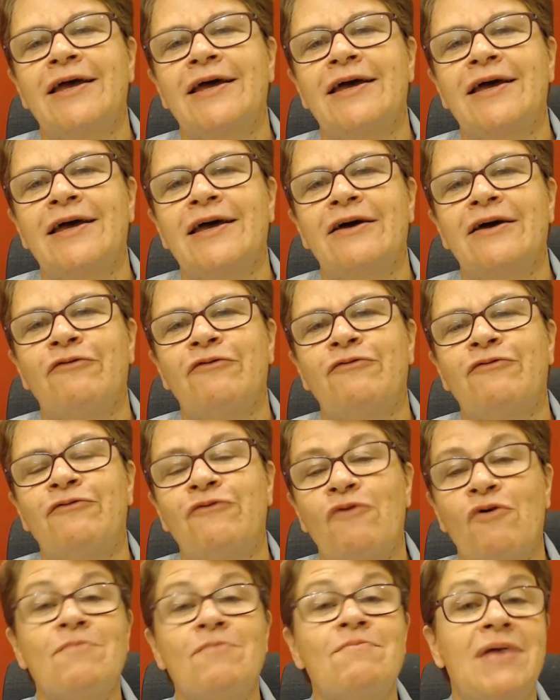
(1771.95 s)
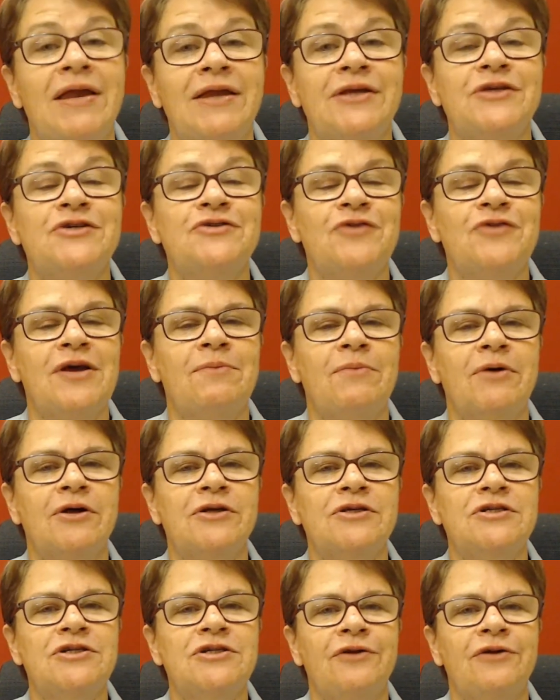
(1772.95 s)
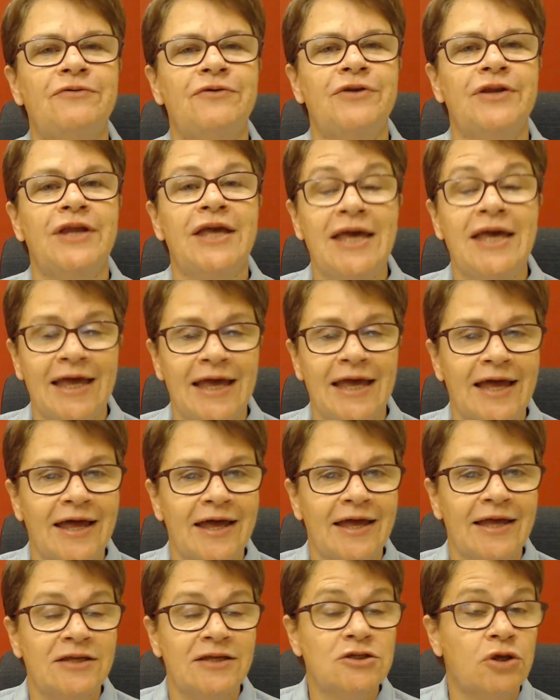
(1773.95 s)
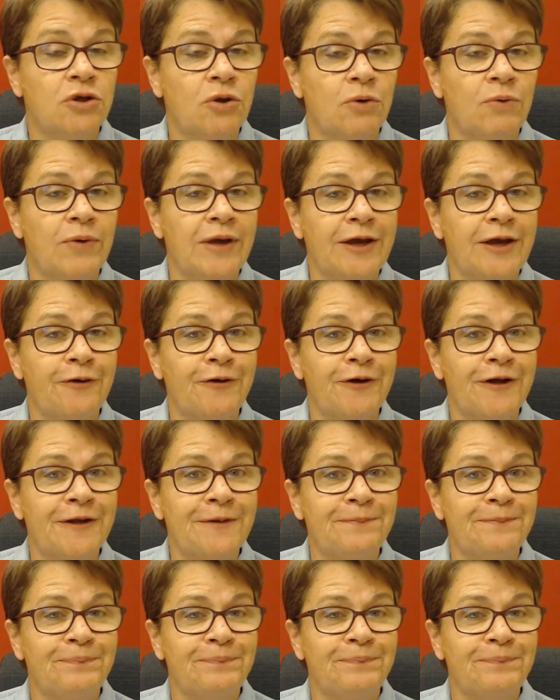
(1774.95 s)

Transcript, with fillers: uh, for ministry amongst children uh, is going on.